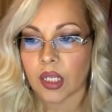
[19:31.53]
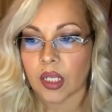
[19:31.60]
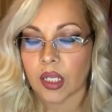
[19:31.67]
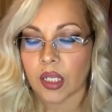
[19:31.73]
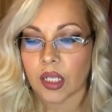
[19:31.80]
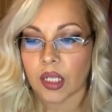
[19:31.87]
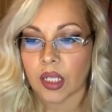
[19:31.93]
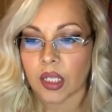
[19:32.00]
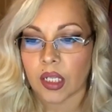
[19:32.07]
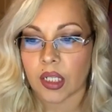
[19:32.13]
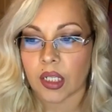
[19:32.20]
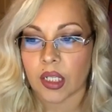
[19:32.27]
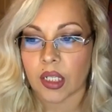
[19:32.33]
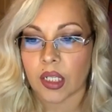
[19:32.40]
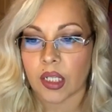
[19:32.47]
said
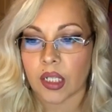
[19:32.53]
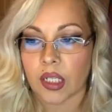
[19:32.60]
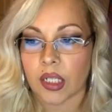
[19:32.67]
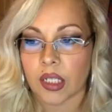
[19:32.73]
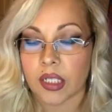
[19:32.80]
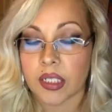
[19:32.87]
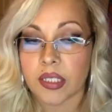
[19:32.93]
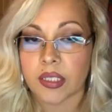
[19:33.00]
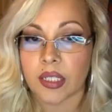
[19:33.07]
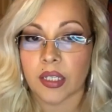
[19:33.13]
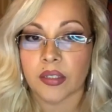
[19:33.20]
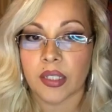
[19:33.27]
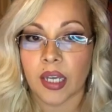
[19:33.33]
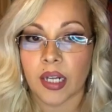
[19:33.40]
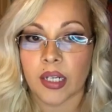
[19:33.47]
that it was not just
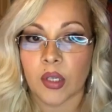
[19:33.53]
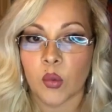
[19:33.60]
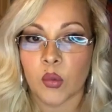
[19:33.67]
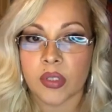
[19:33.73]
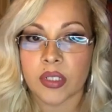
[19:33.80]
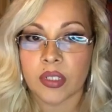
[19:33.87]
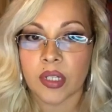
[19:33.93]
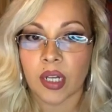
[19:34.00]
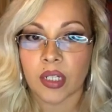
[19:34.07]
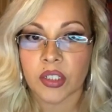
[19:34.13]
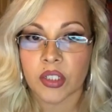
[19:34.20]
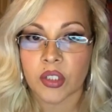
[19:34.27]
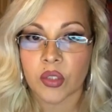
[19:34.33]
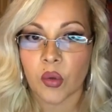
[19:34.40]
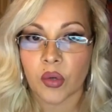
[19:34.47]
ordinary
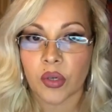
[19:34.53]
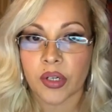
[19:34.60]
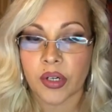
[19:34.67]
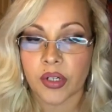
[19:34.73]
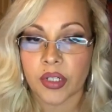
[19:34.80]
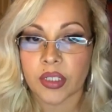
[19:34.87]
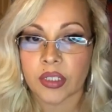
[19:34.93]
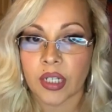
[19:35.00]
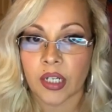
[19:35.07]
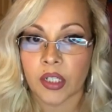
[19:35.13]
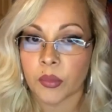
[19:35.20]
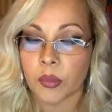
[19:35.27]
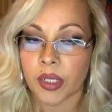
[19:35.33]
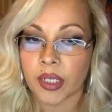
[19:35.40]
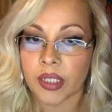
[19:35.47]
dynamite.
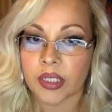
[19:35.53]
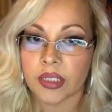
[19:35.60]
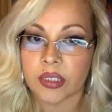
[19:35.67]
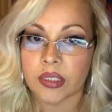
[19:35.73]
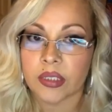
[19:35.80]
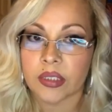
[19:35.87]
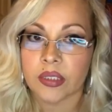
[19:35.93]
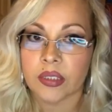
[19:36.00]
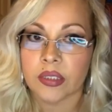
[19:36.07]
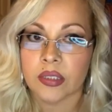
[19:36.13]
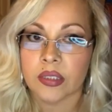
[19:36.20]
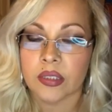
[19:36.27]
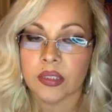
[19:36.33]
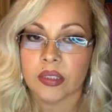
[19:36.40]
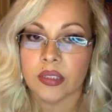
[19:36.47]
This
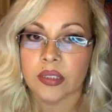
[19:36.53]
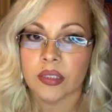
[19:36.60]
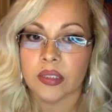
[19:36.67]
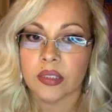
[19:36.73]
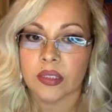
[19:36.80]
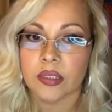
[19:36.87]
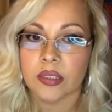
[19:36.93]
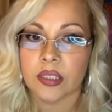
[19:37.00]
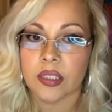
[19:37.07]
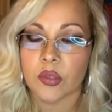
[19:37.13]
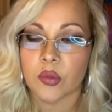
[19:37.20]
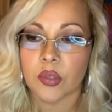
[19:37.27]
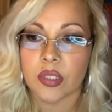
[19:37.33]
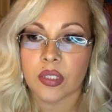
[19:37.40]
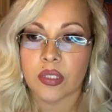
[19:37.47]
was,
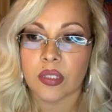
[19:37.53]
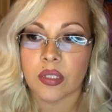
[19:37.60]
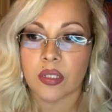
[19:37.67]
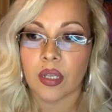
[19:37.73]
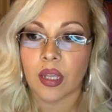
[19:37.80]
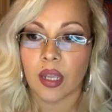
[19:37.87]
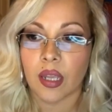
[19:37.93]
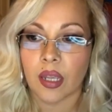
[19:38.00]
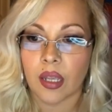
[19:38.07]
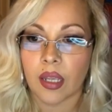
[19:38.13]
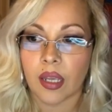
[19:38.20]
I think they call it